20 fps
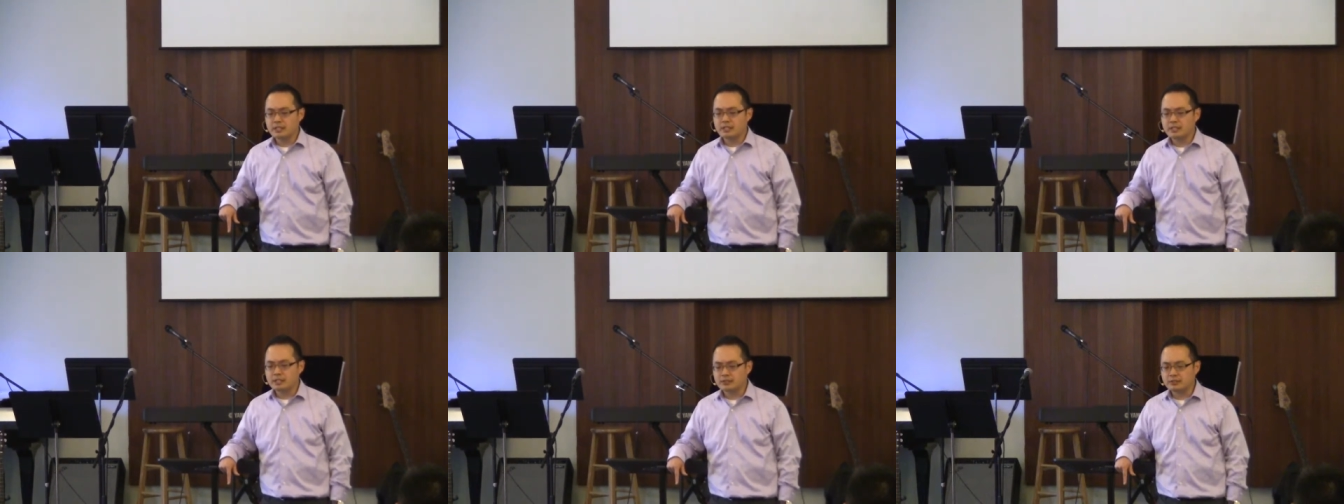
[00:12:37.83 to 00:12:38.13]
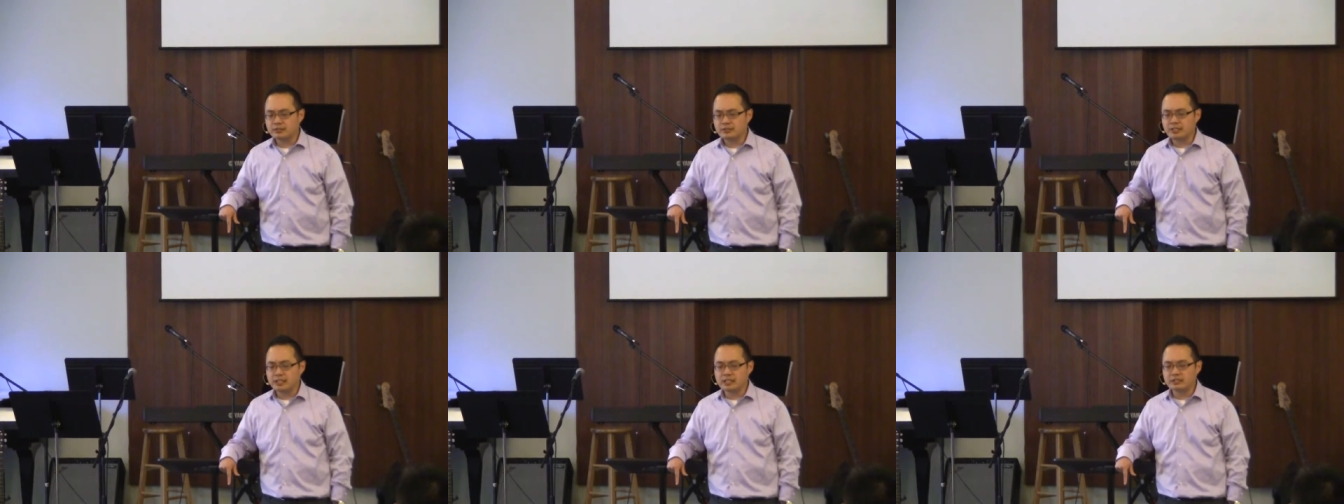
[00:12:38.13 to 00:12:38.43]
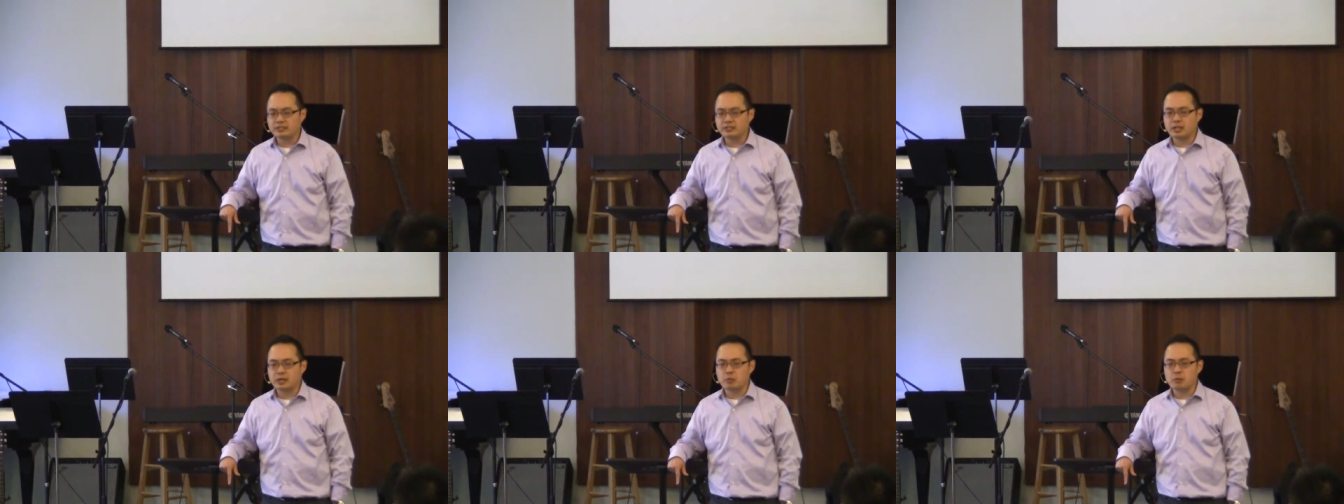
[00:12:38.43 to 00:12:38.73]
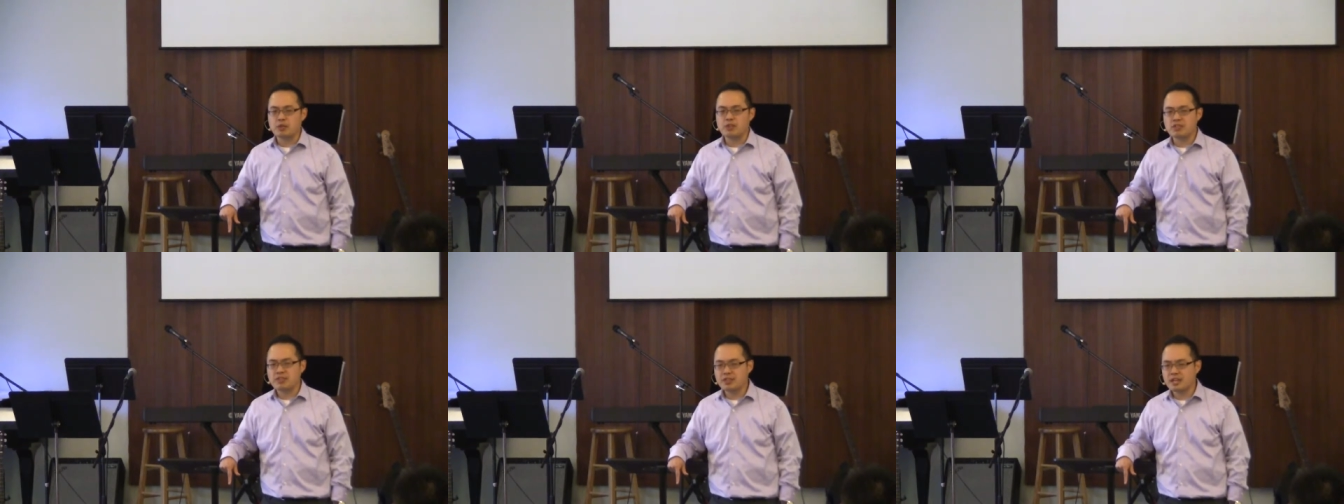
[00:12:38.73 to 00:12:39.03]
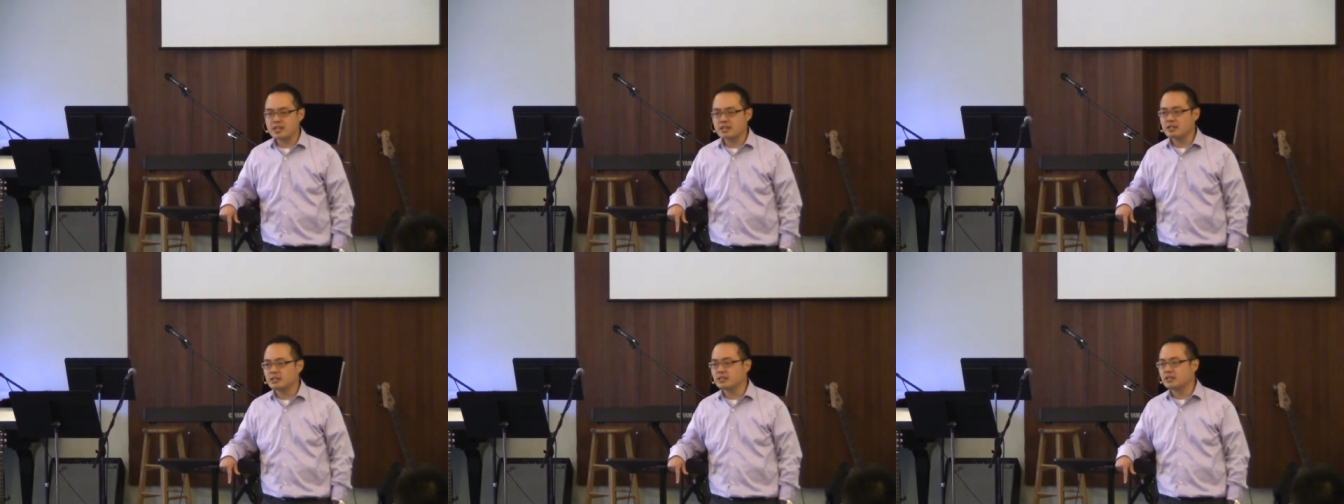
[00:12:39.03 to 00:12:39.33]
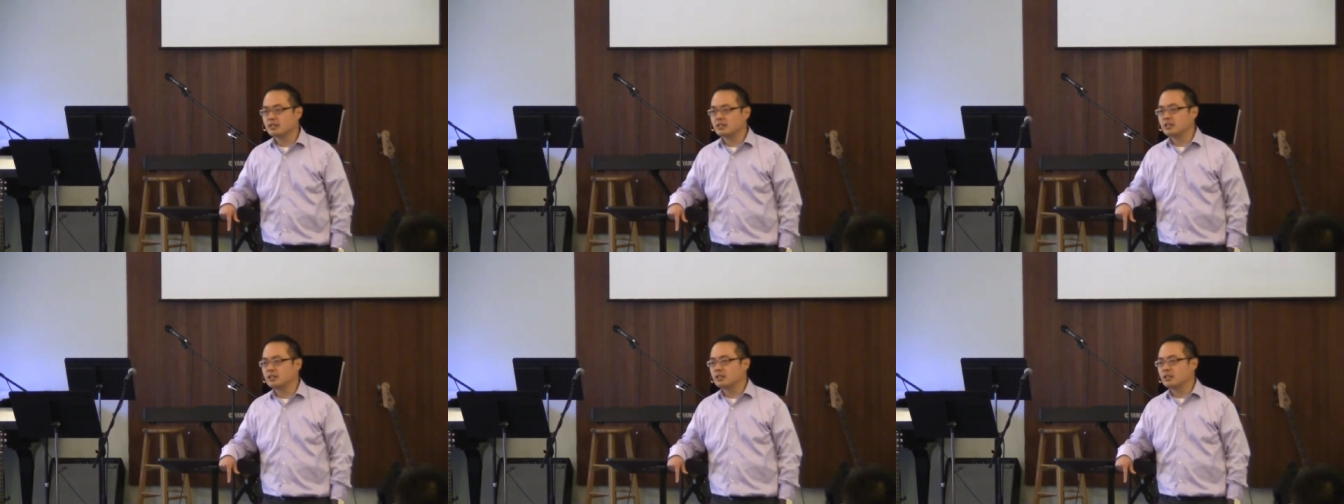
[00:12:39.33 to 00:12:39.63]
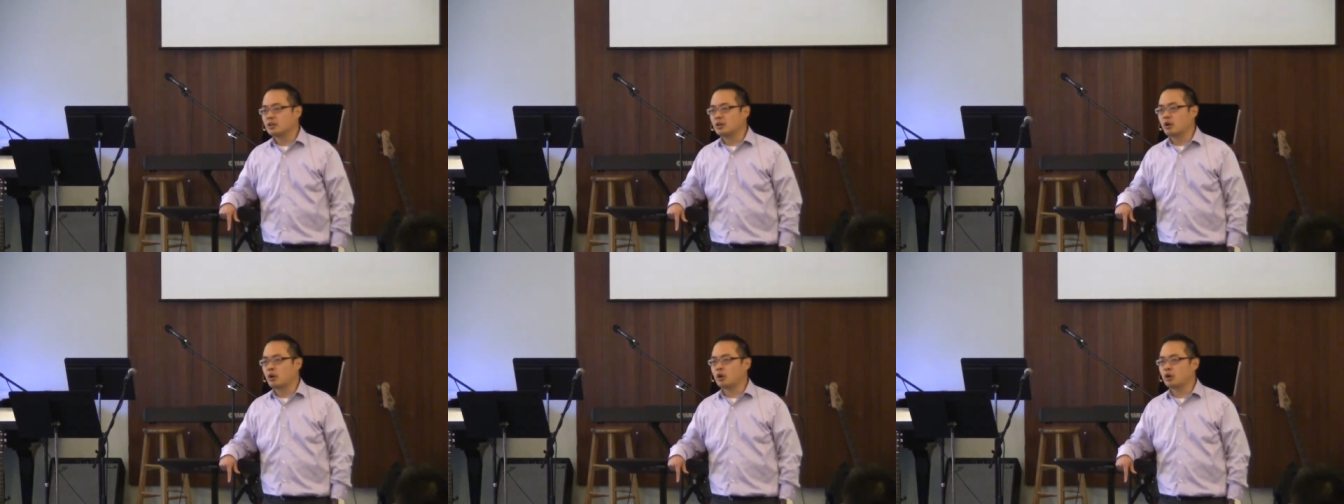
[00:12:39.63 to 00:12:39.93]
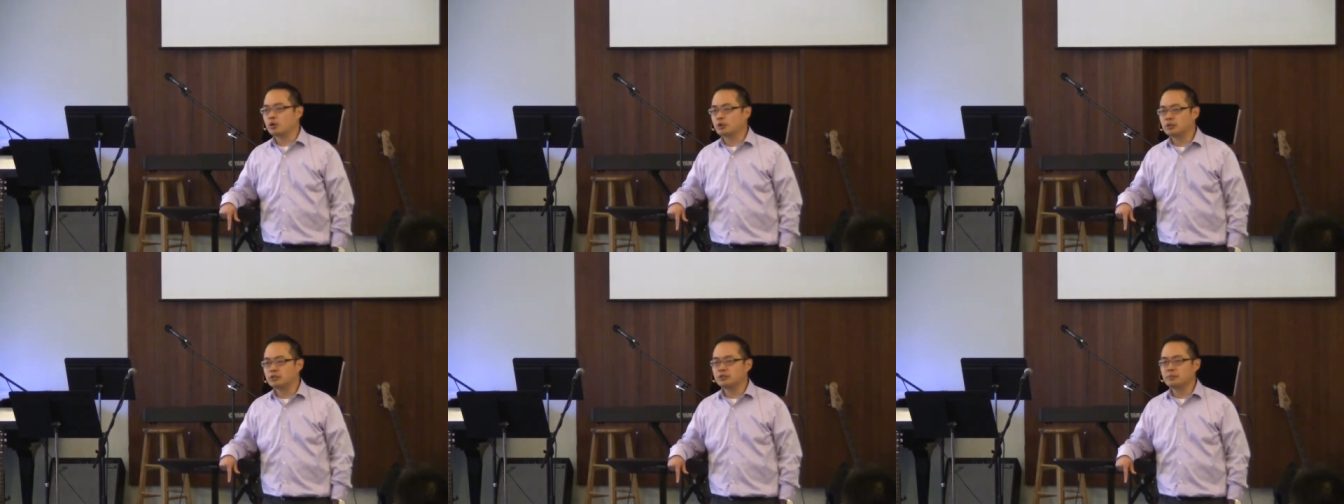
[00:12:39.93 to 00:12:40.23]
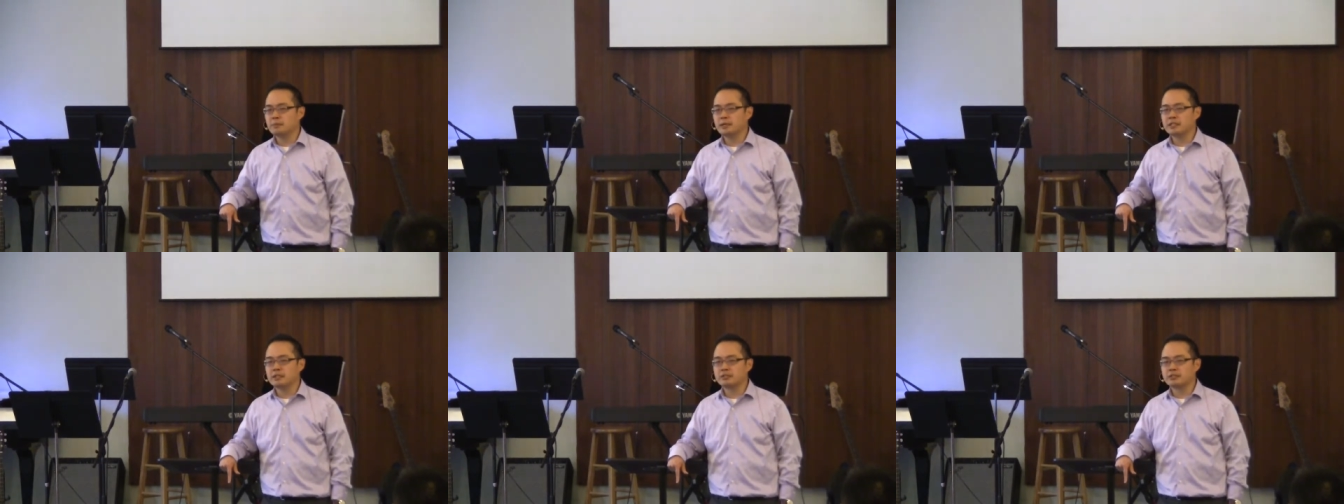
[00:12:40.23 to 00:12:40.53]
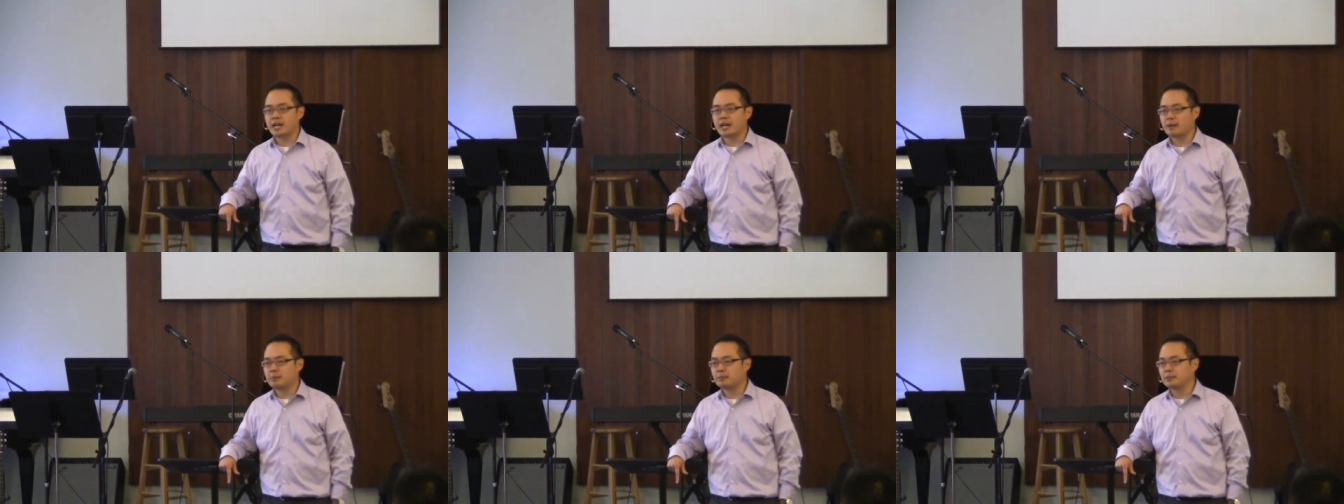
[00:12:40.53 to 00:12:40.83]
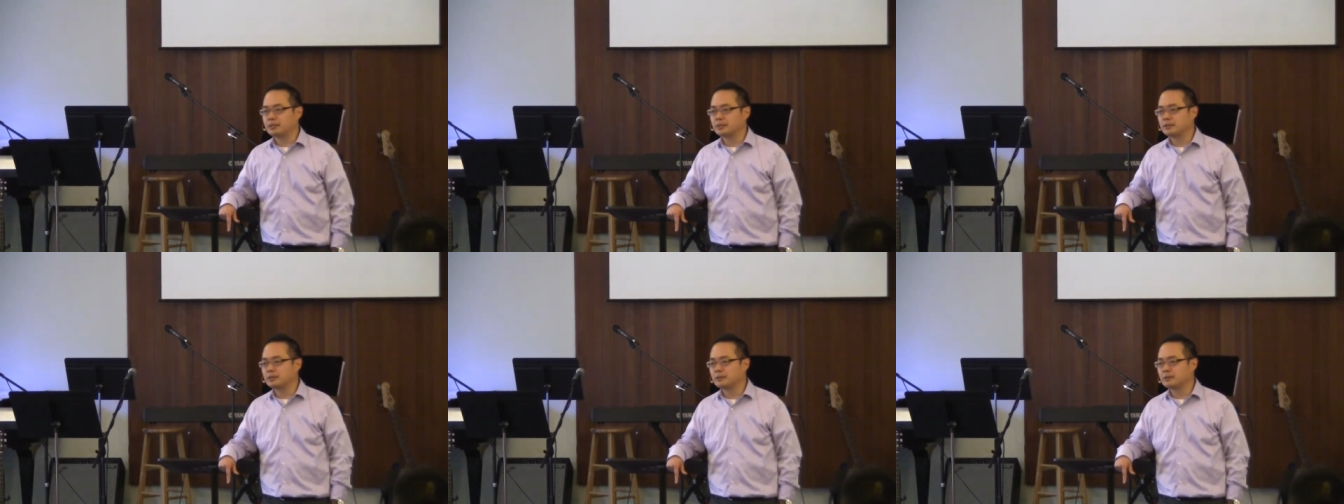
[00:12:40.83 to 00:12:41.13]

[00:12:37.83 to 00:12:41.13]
these things that we think are going to make us happy.